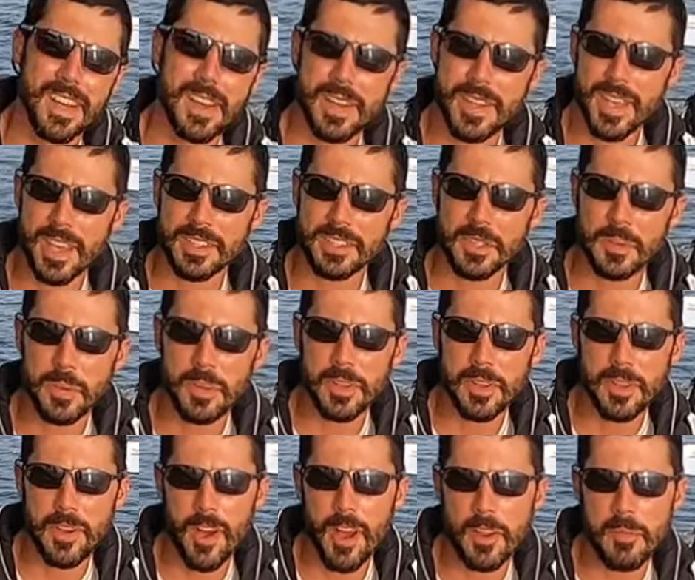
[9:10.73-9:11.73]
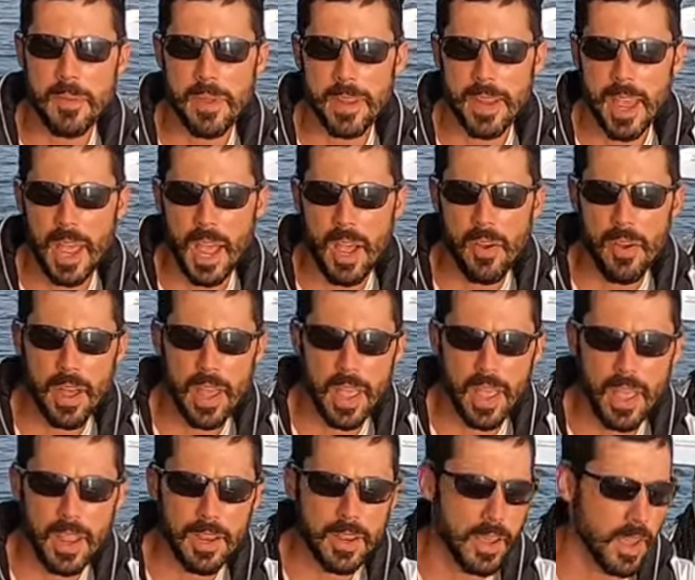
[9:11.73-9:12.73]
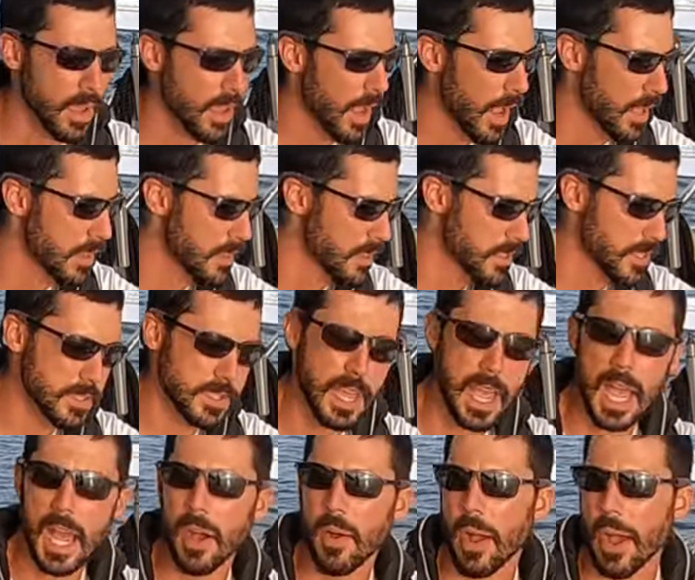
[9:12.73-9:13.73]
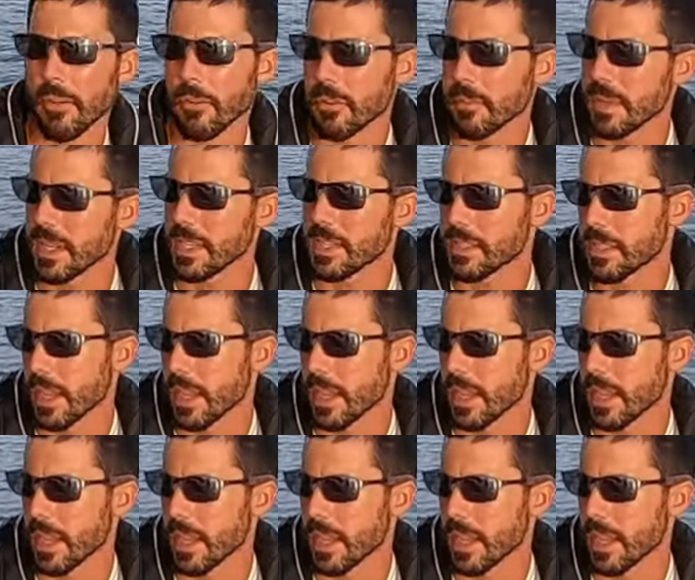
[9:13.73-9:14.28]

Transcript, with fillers: Okay, so we're in the cockpit now, and uh, this is how I would be